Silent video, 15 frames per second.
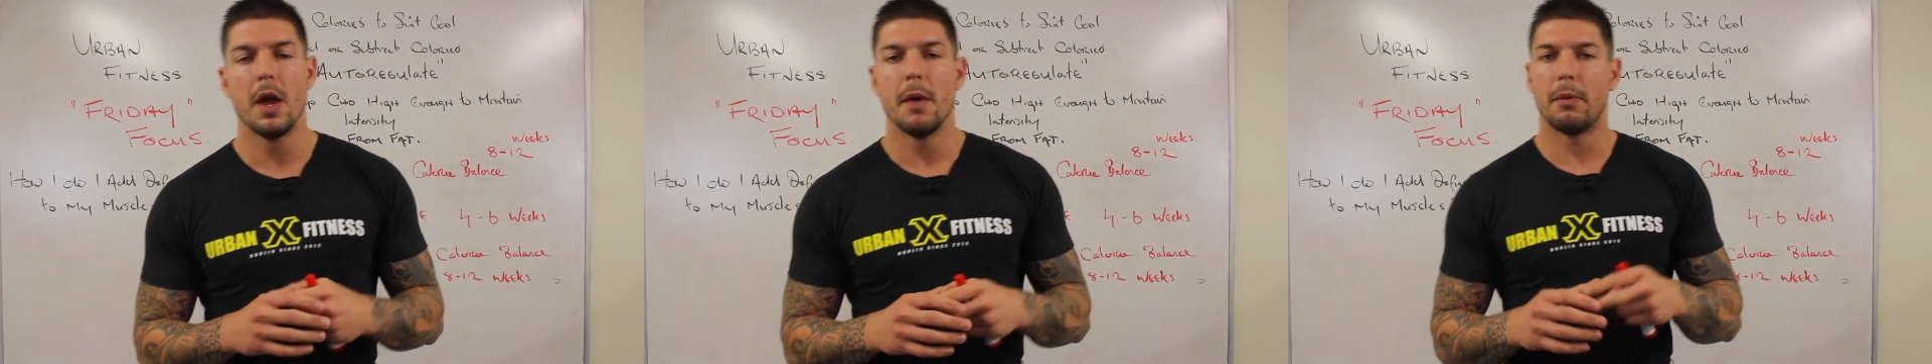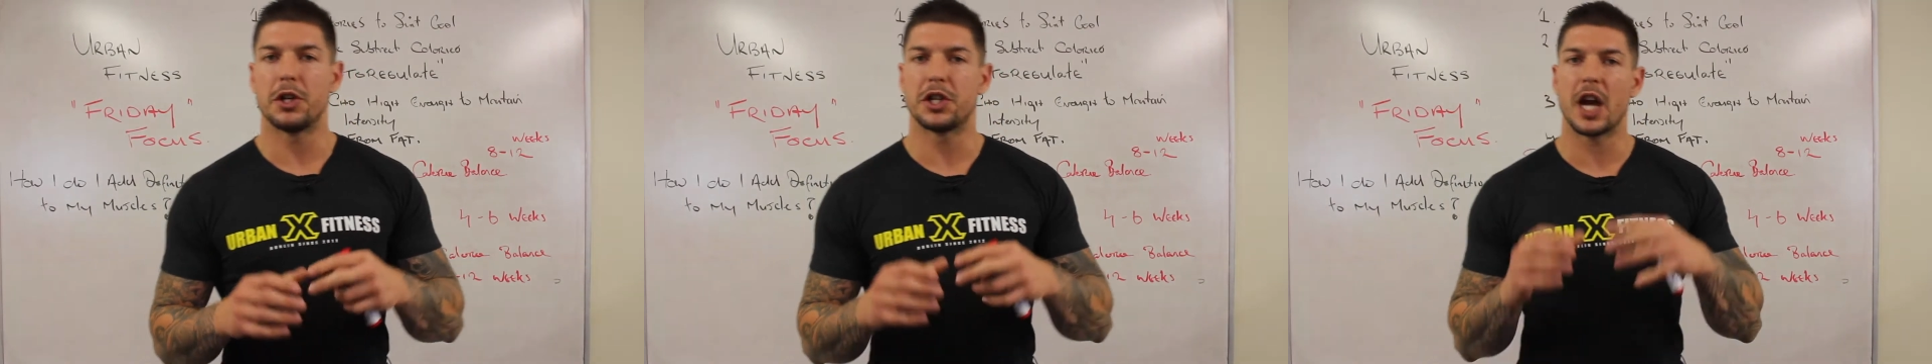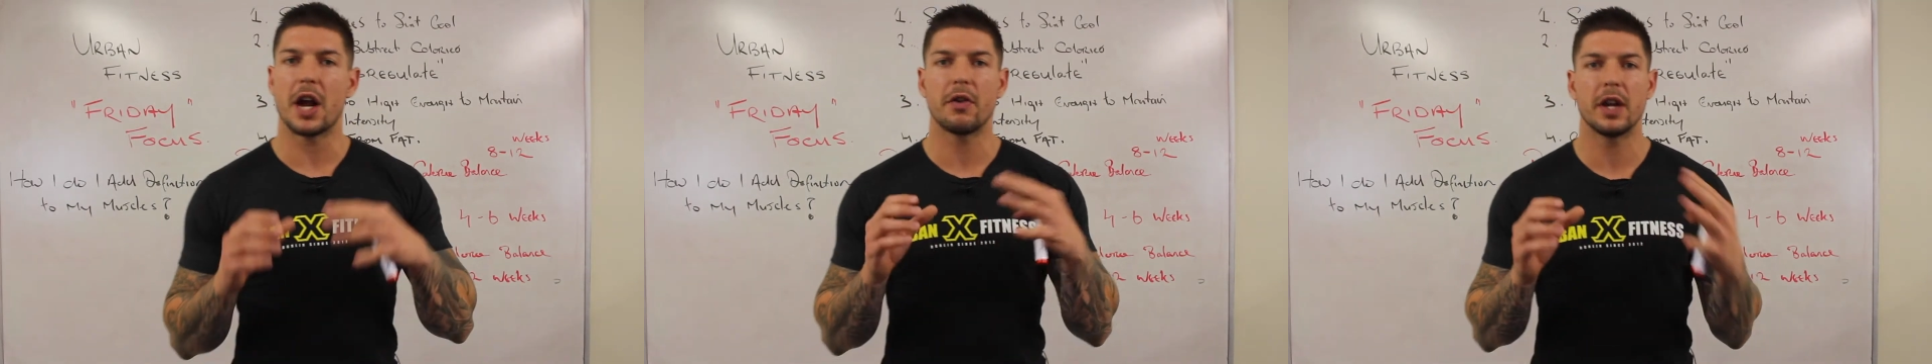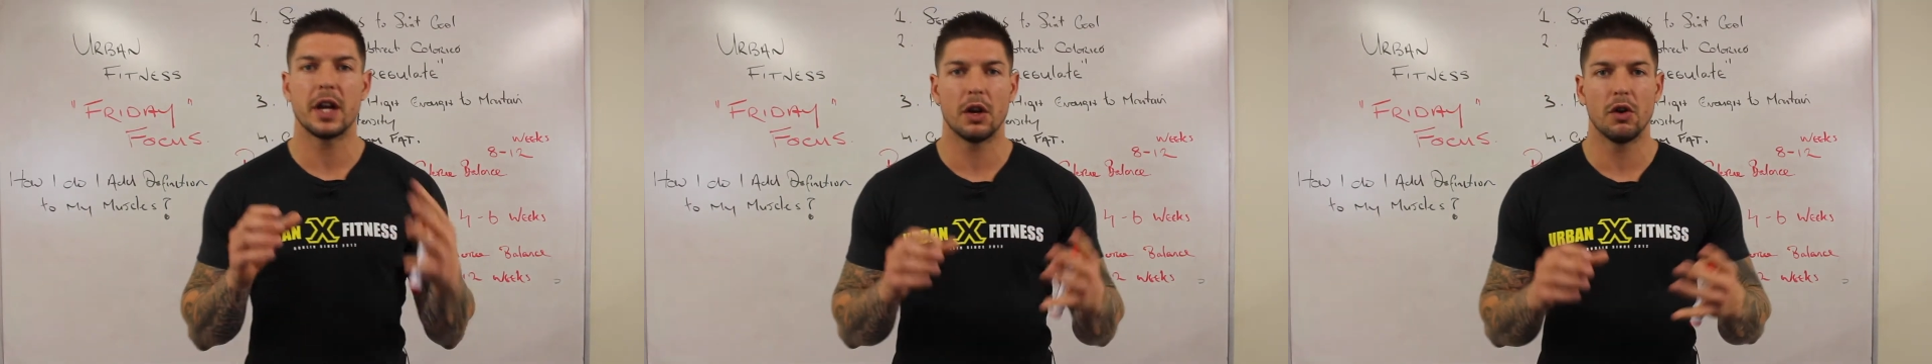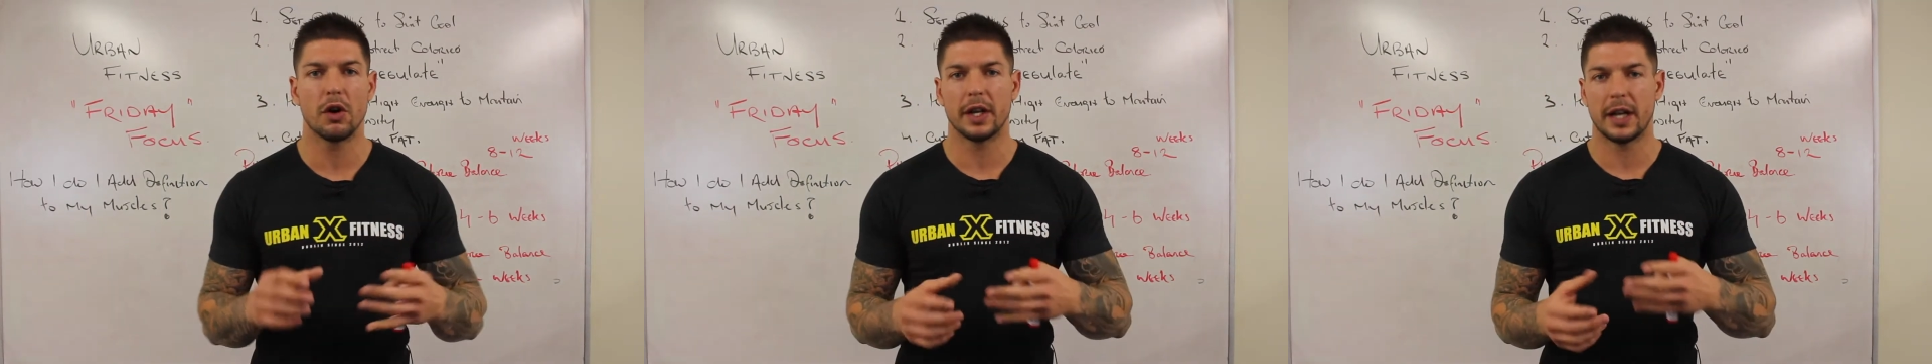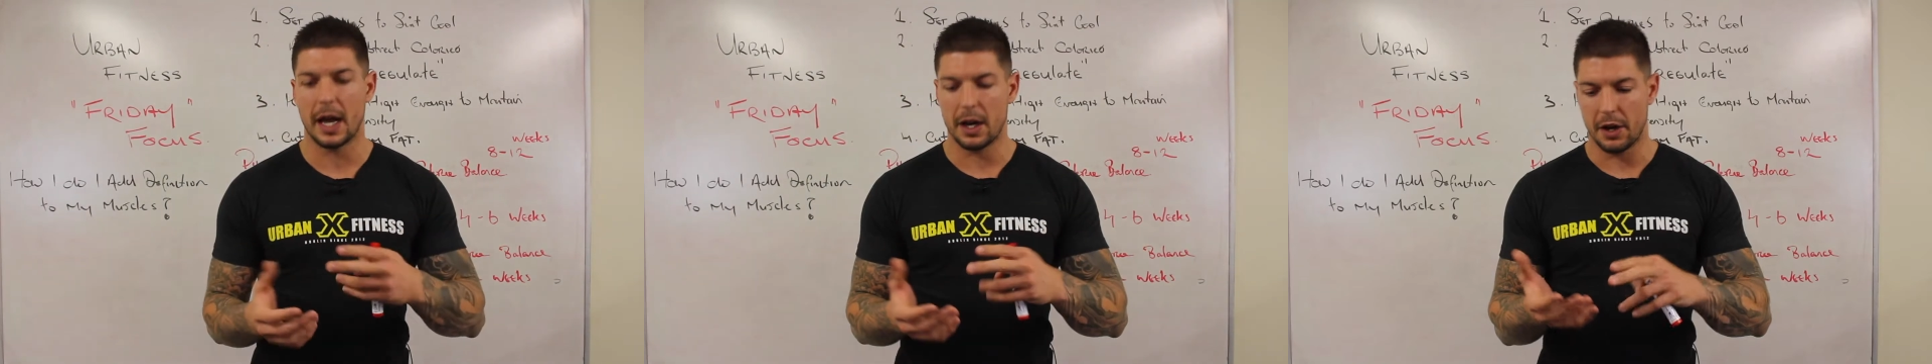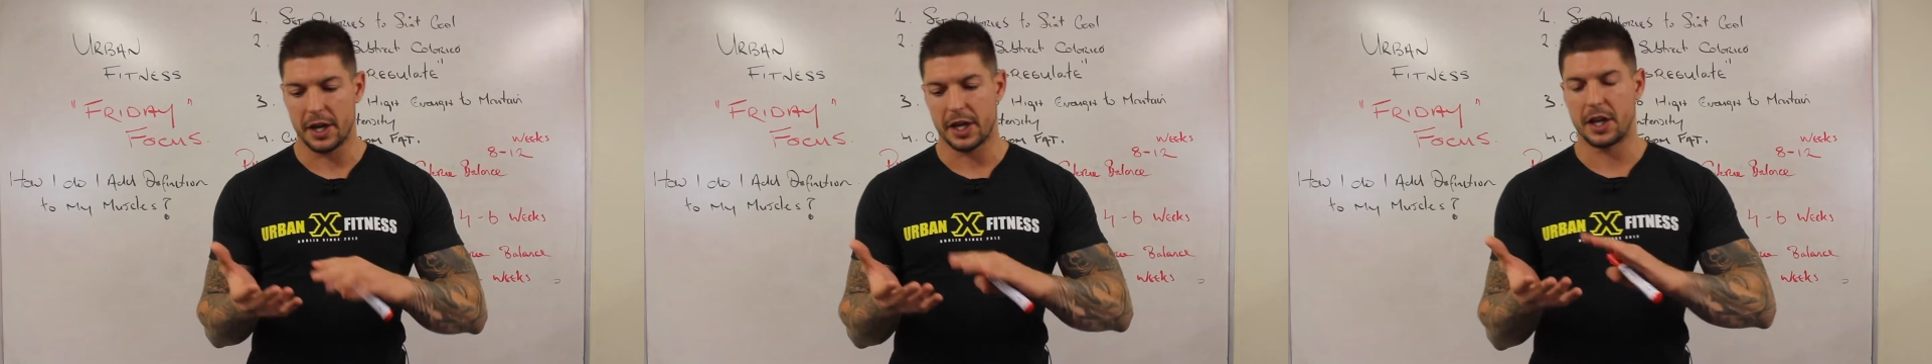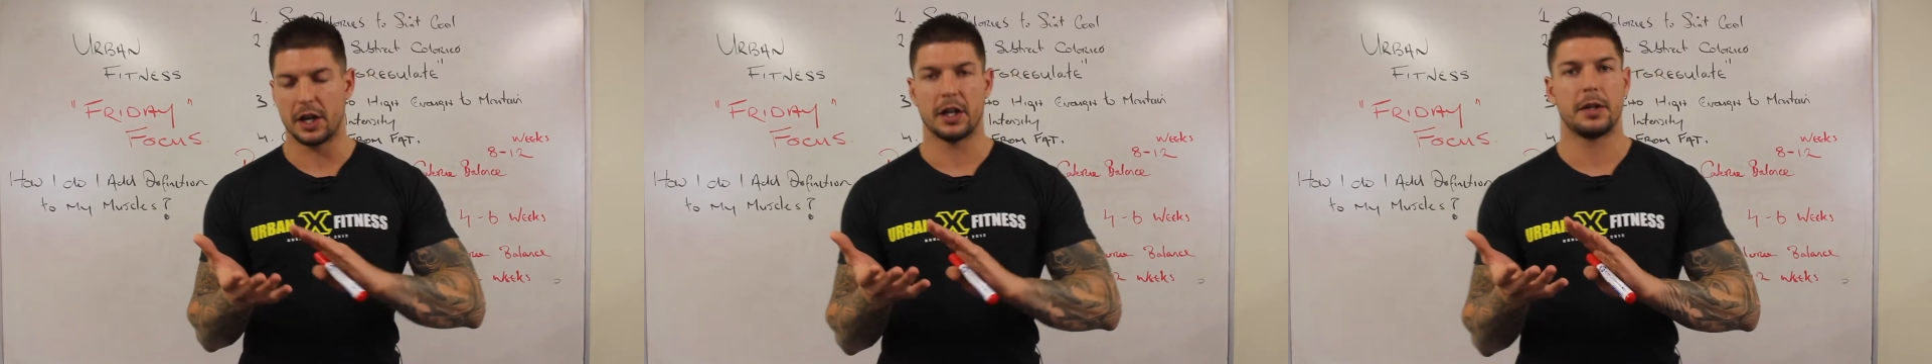but generally you're looking at
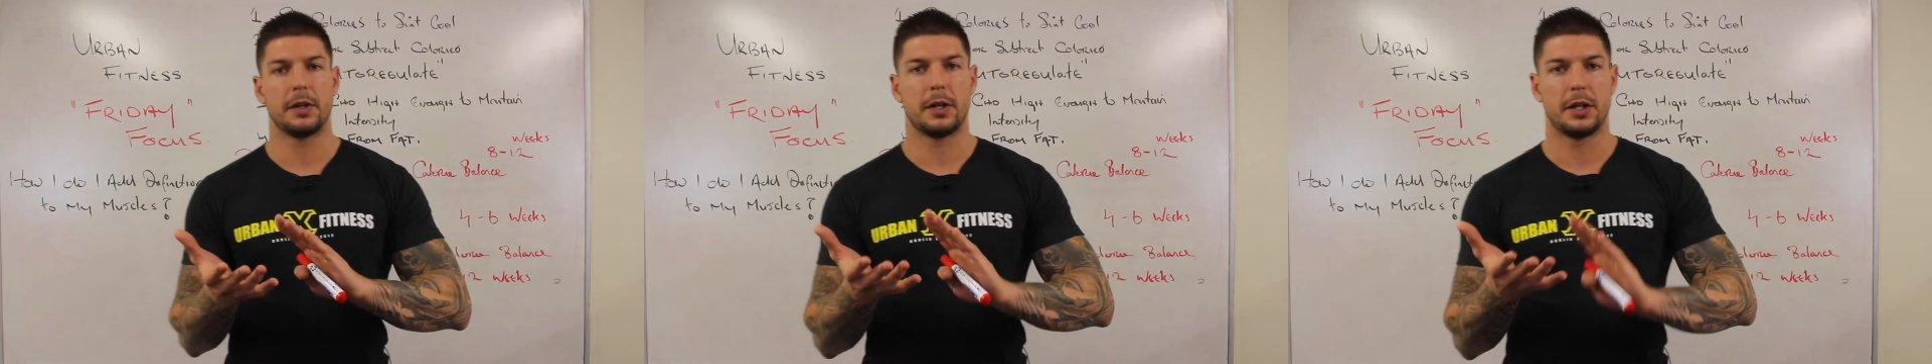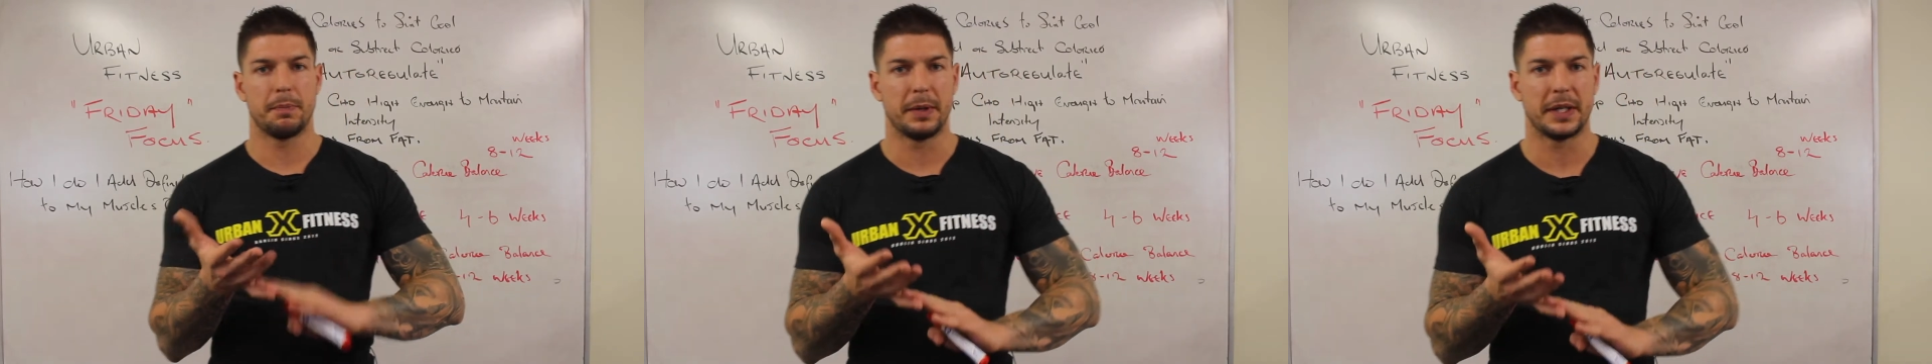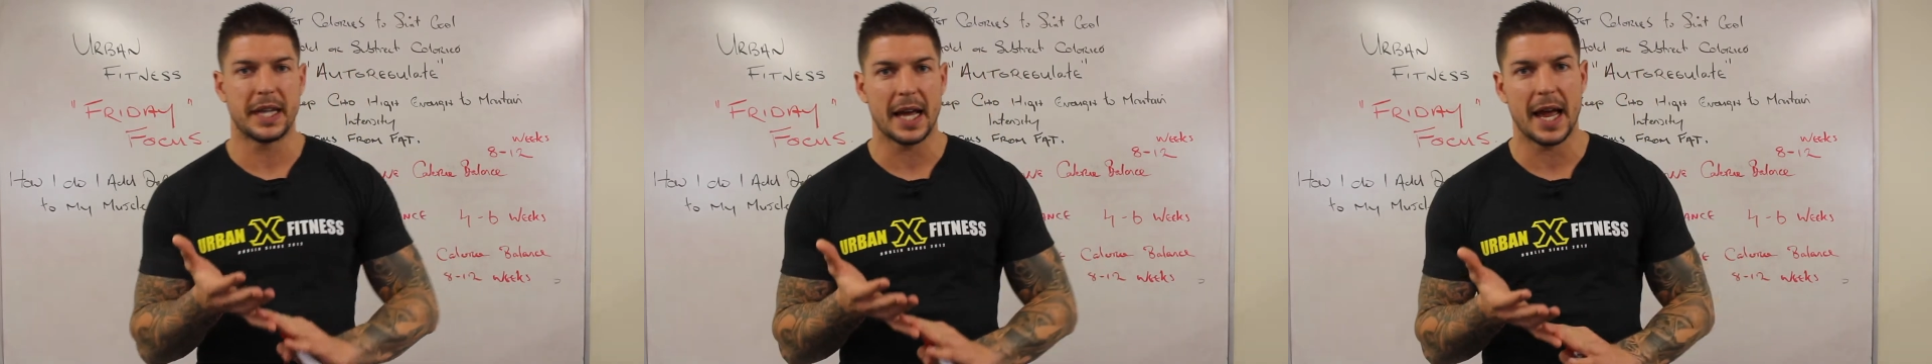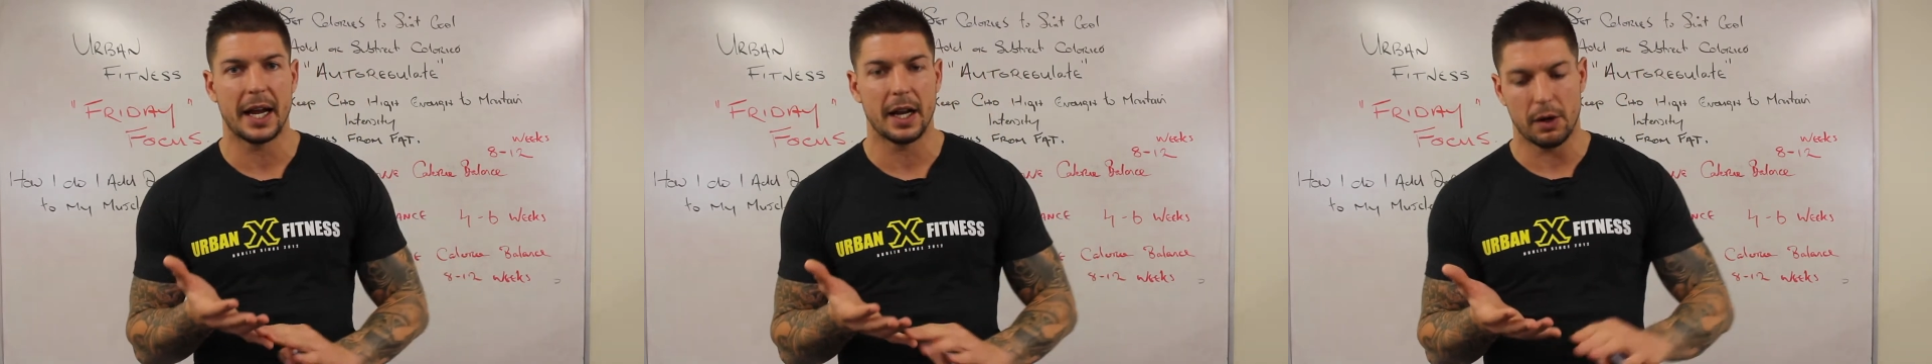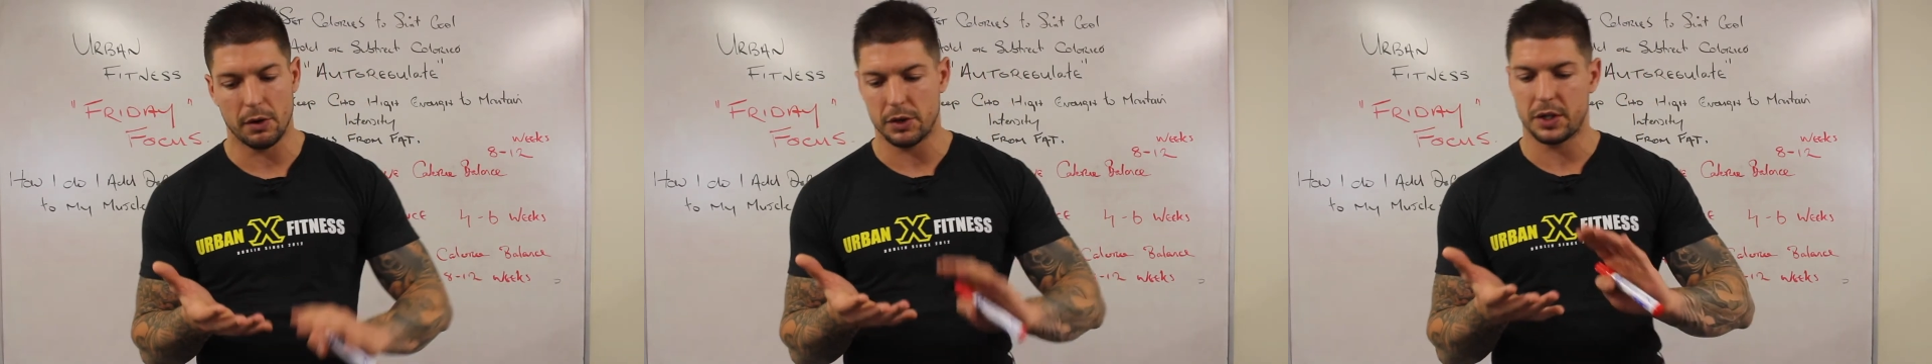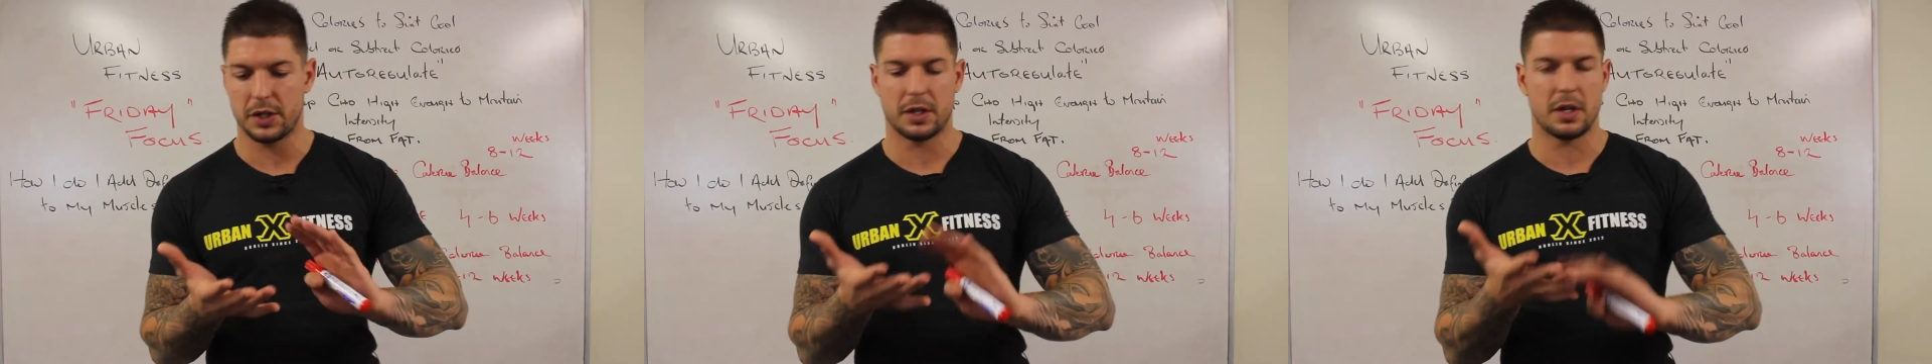like your potatoes,